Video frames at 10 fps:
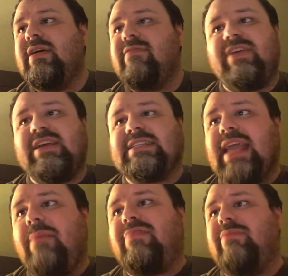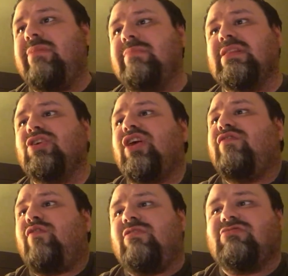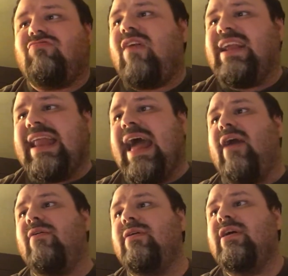If they escape, they may be looking for us right now.